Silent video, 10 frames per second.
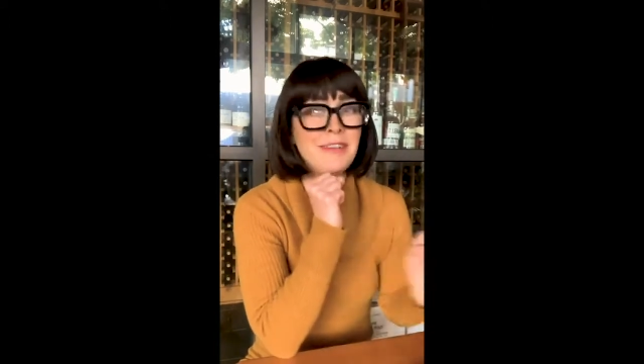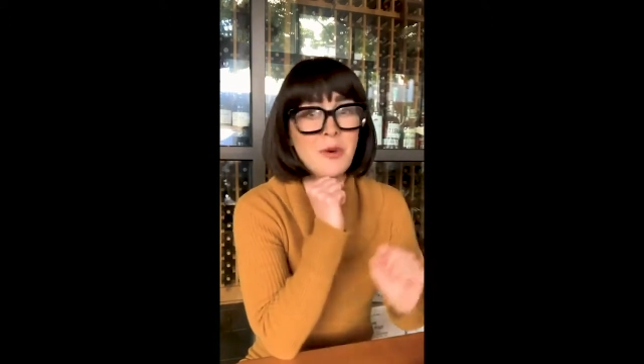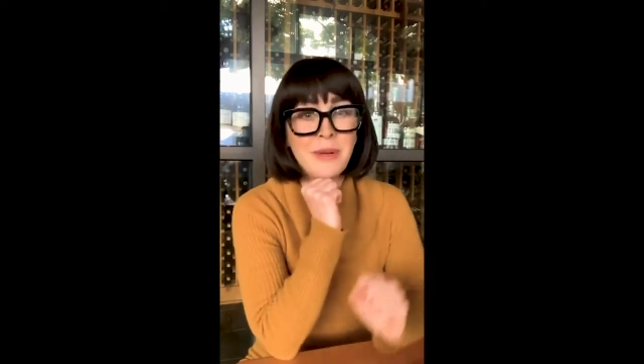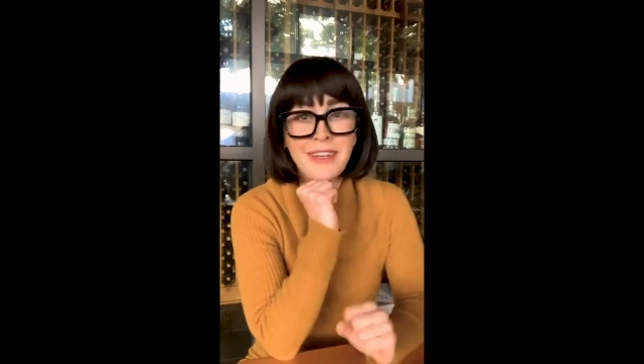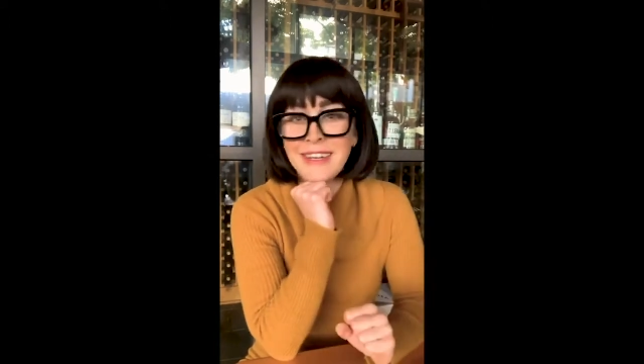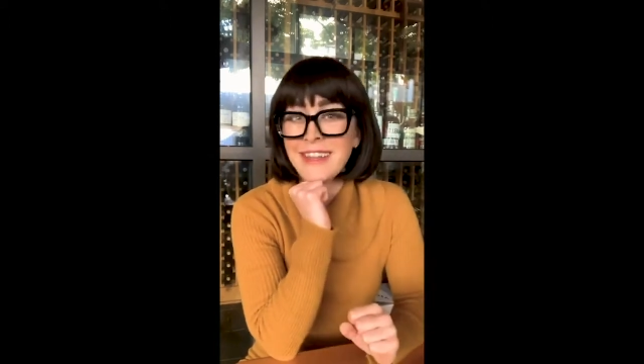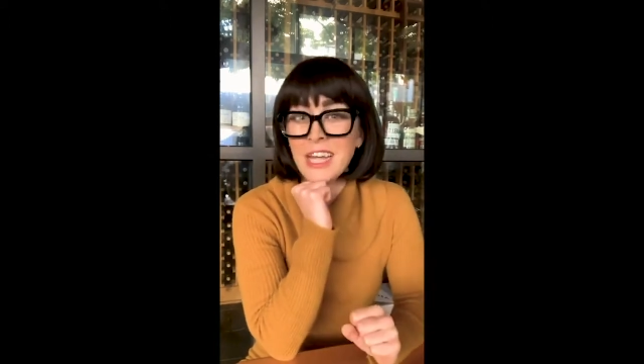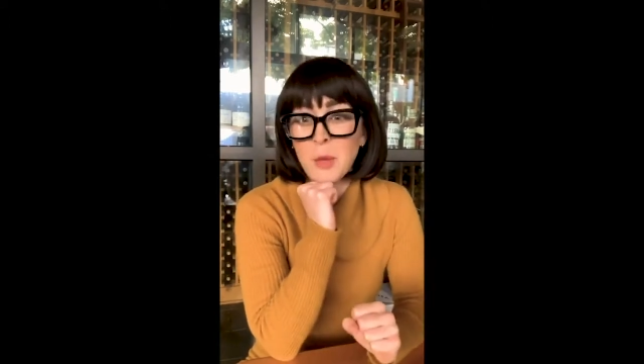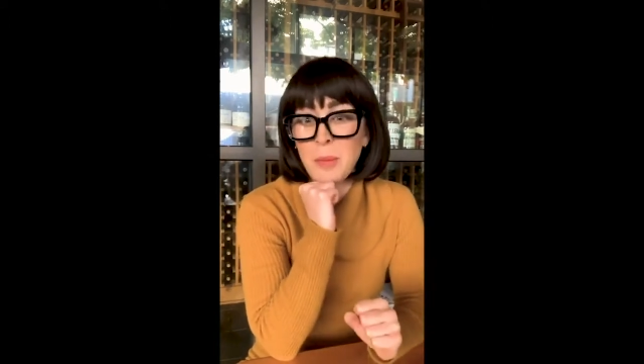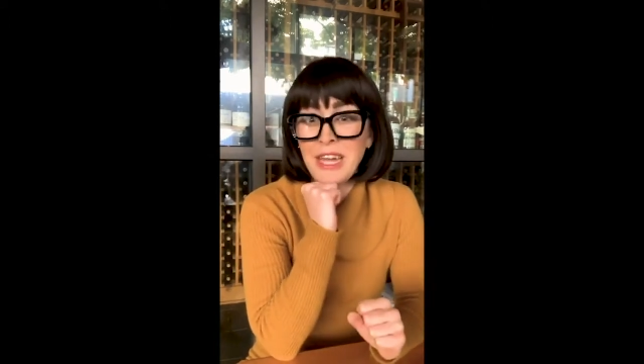no one can
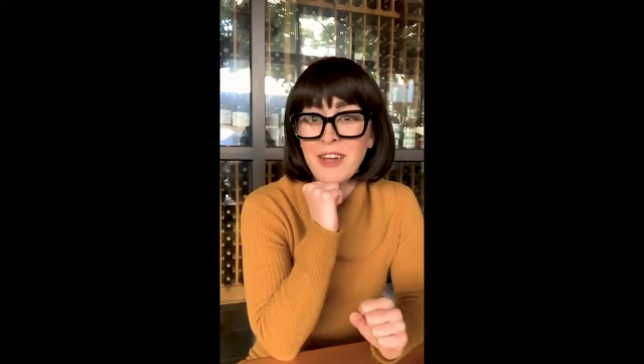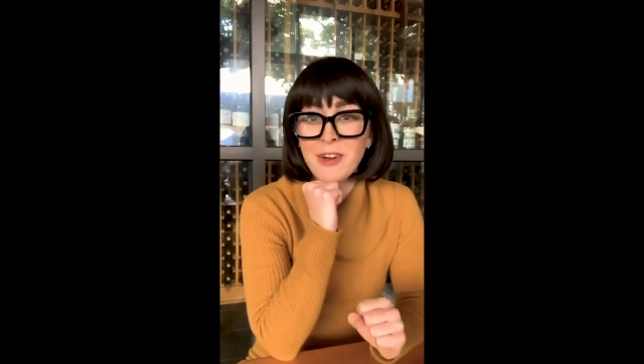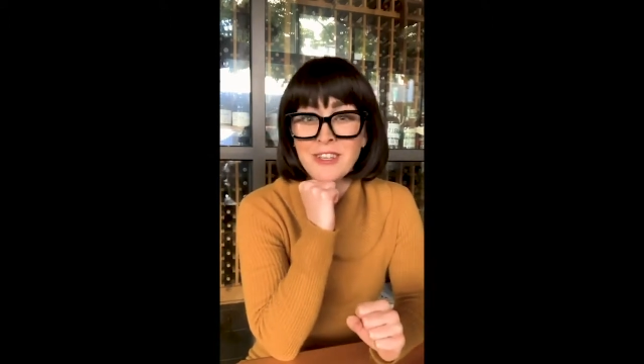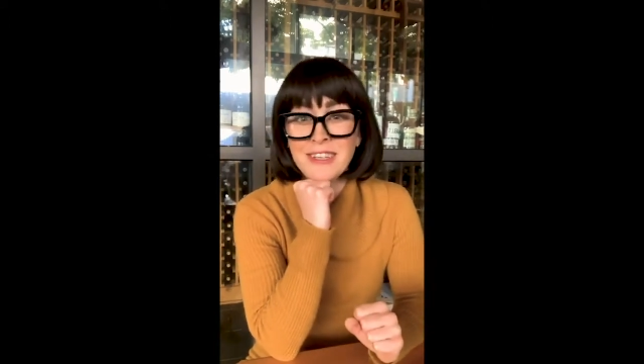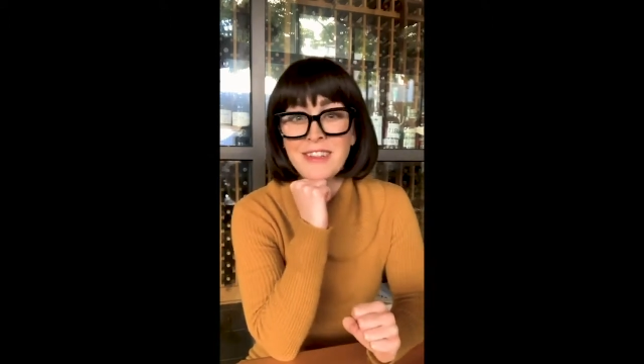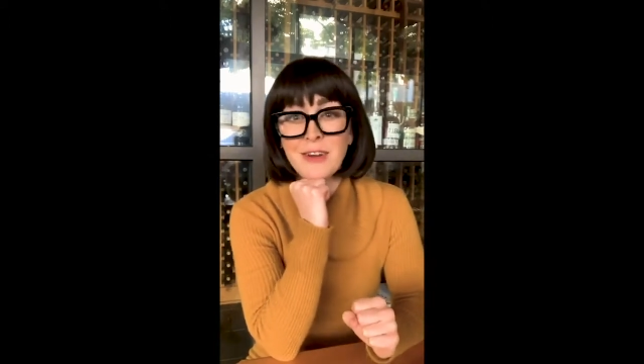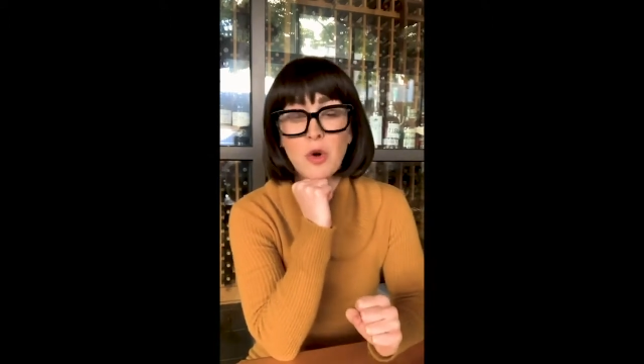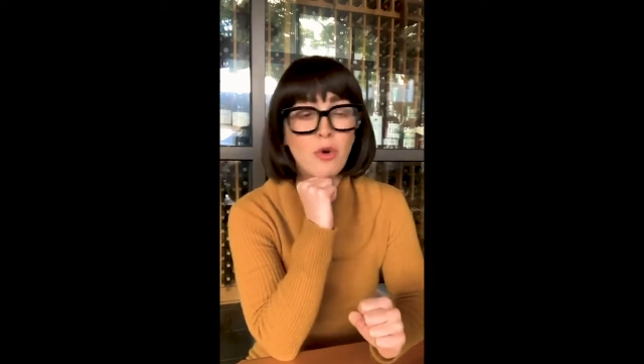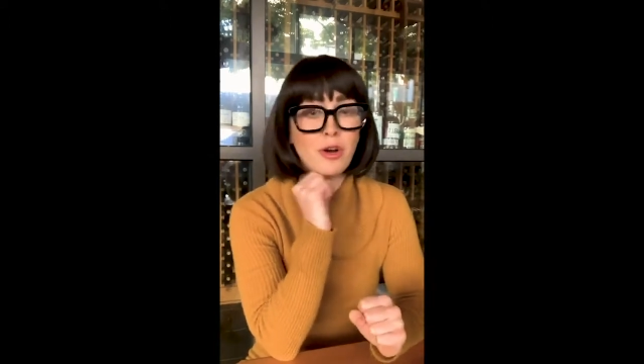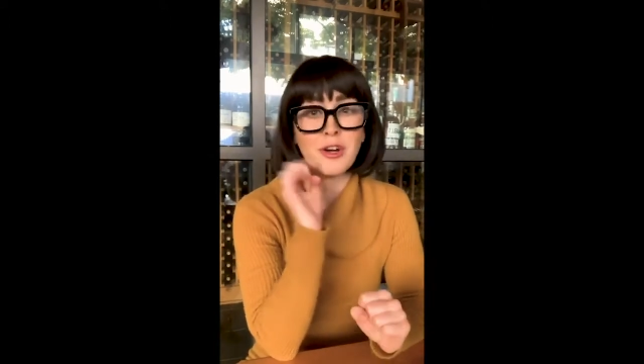like peek or see the
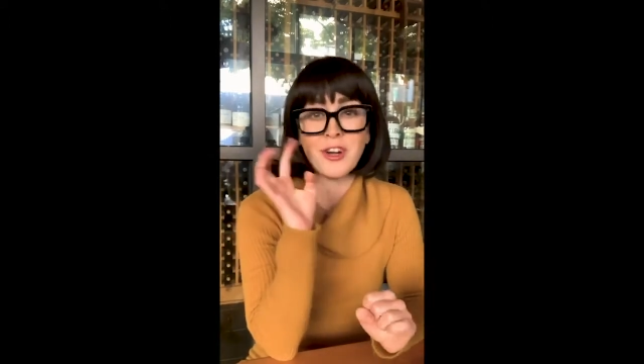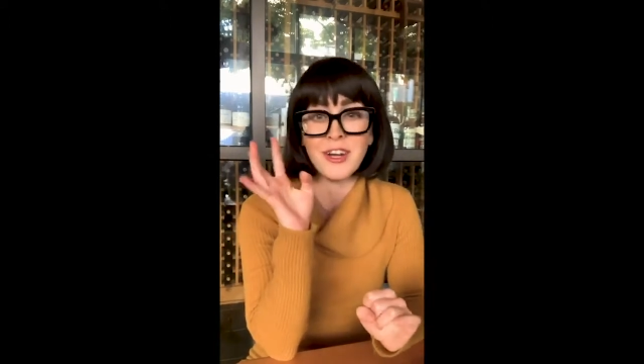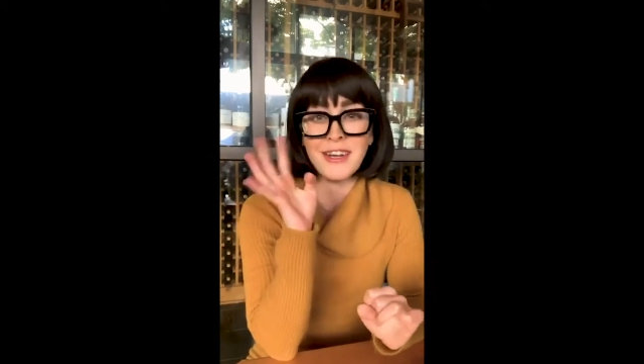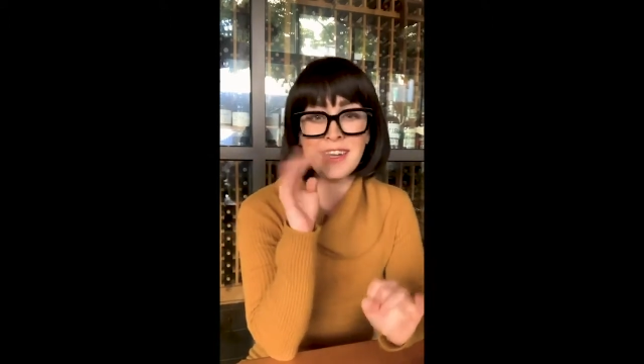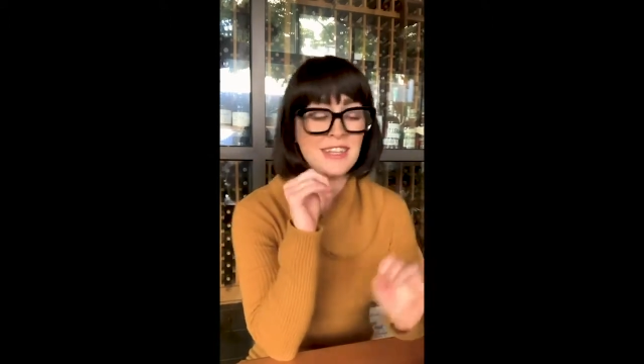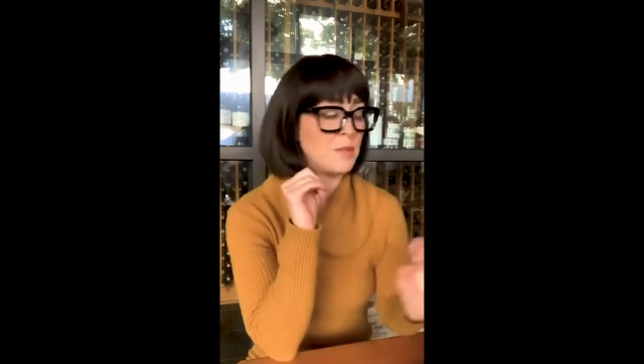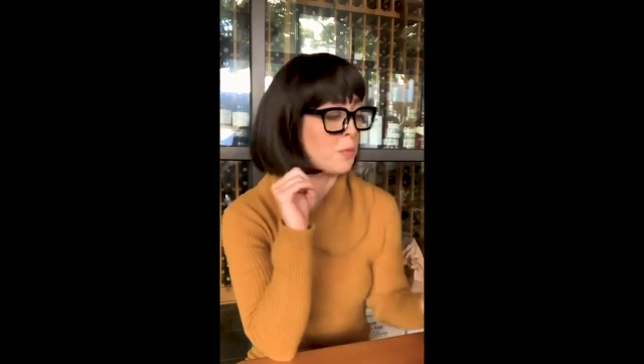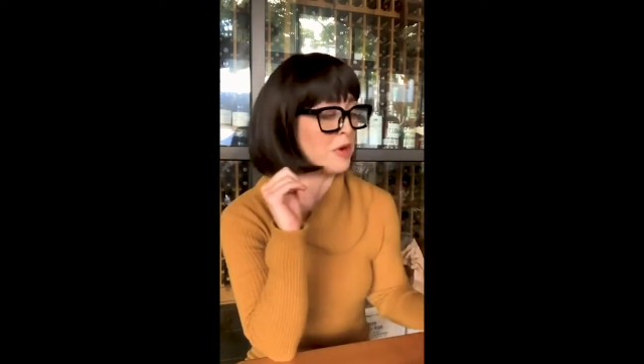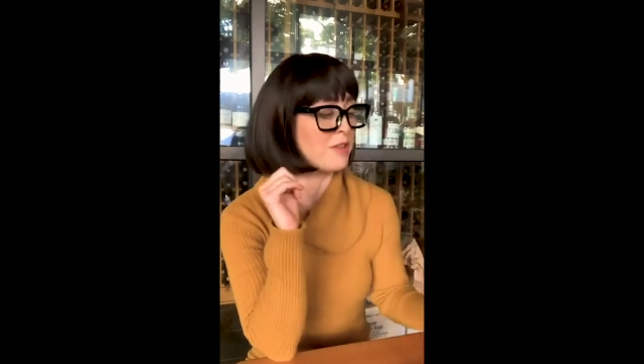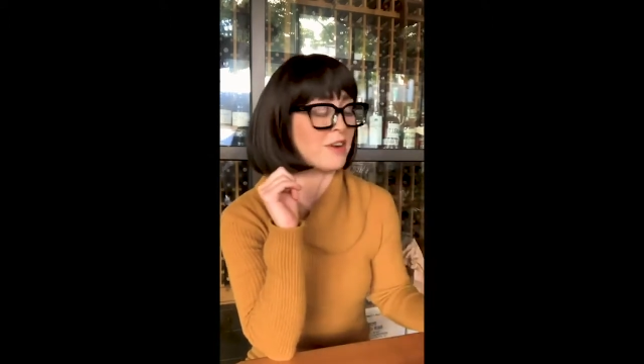cork or get any
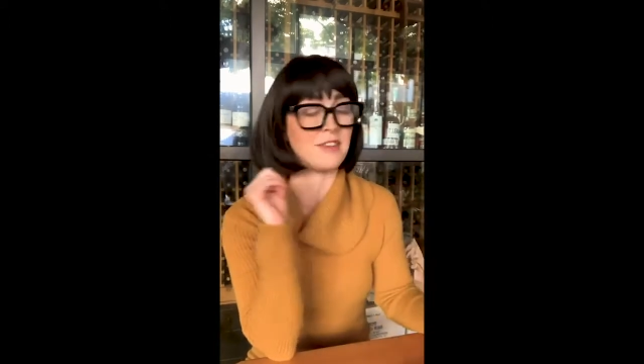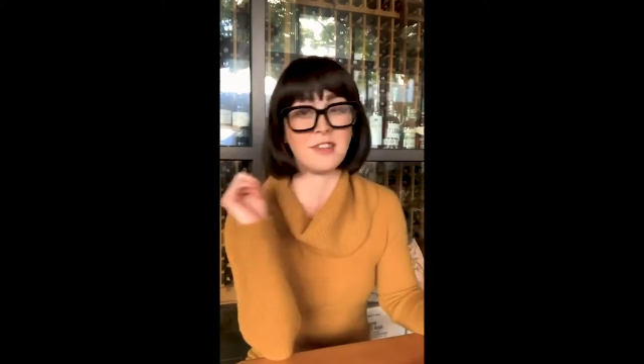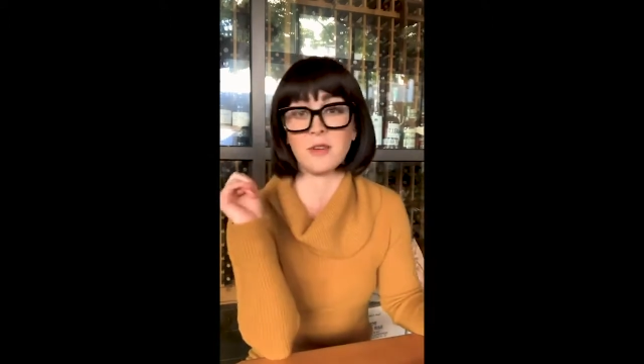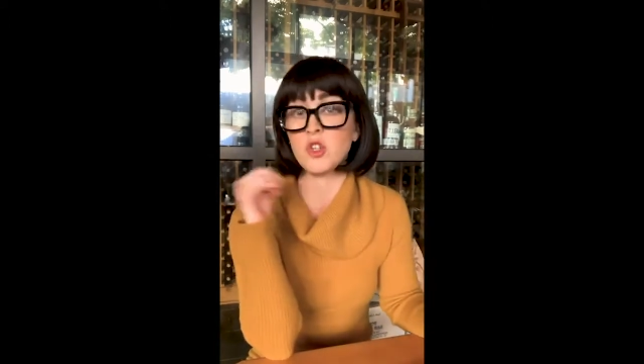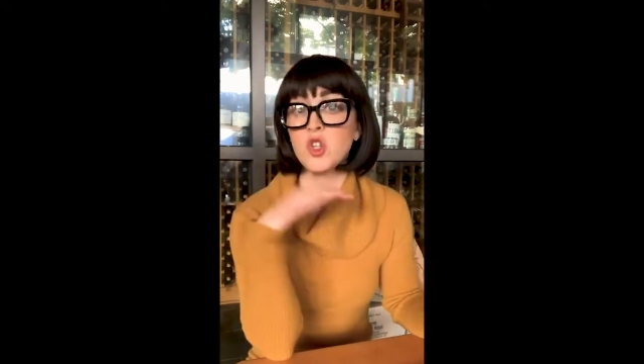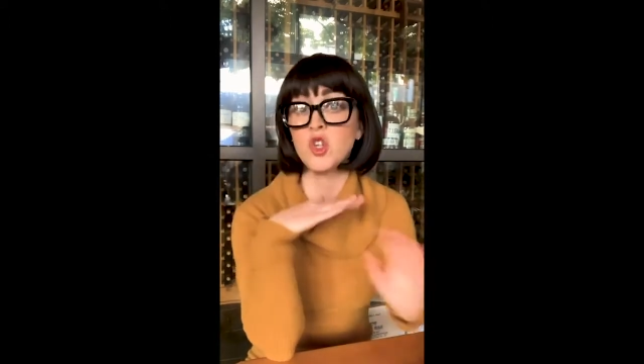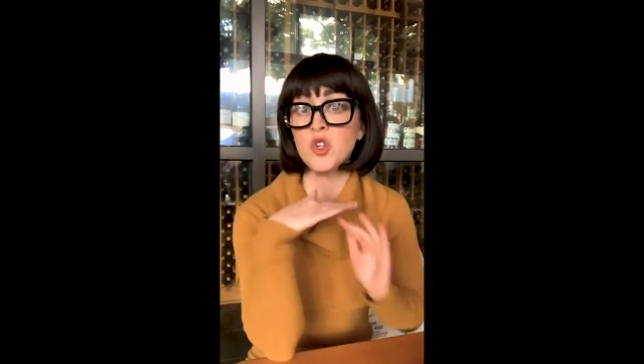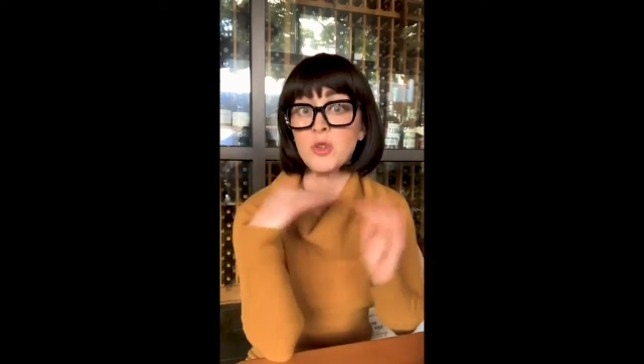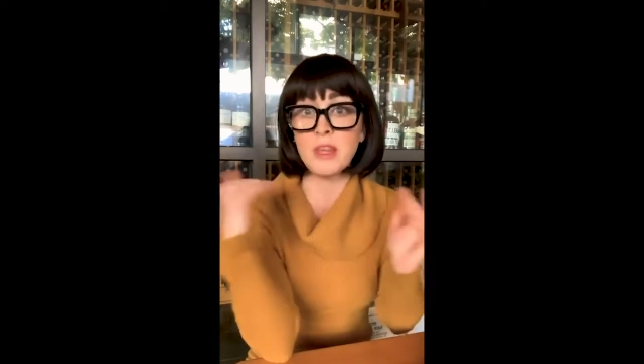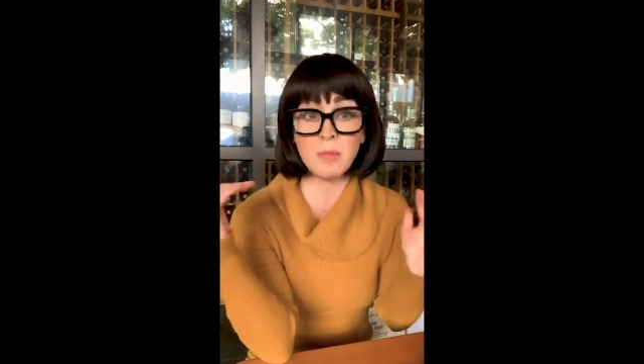spoilers. So it's
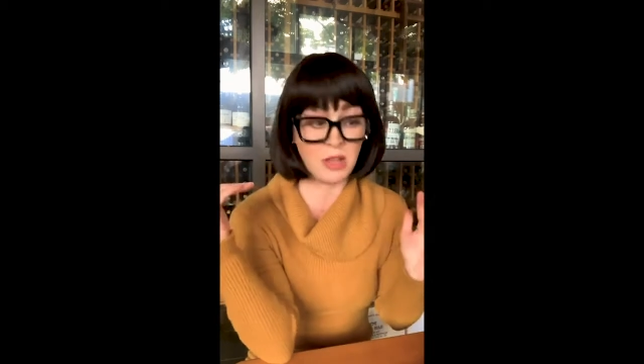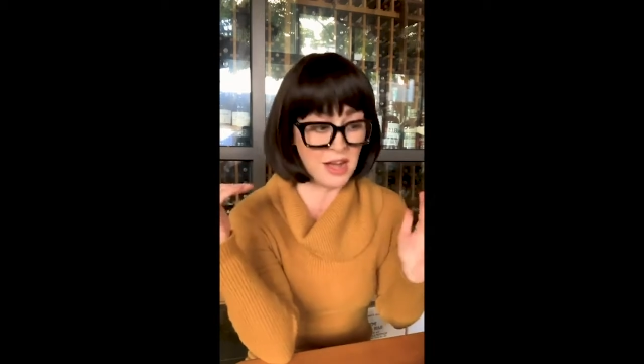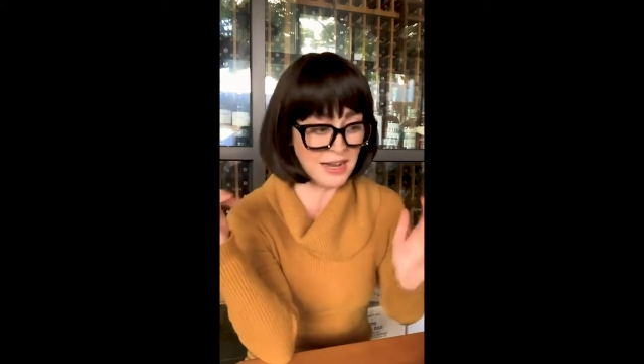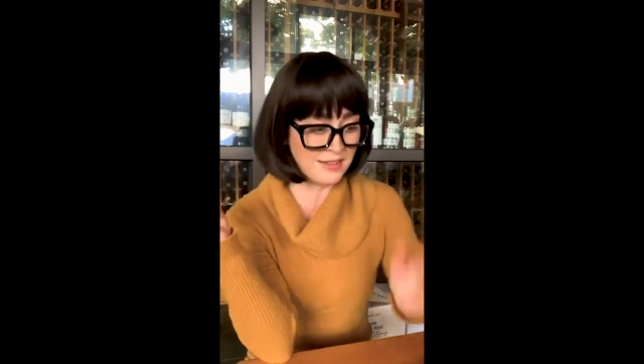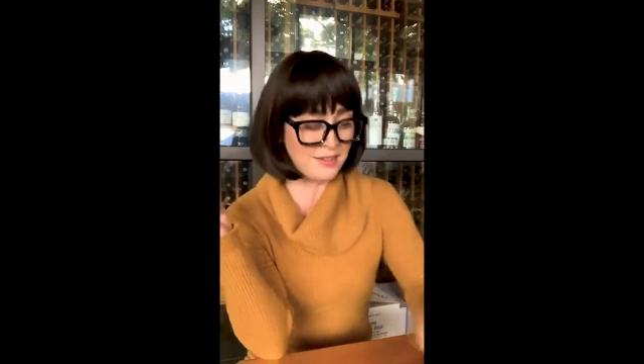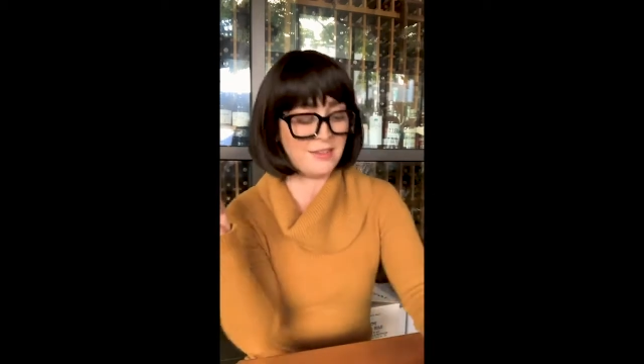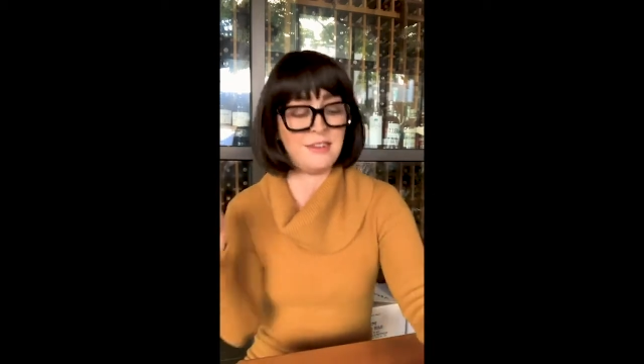truly blind.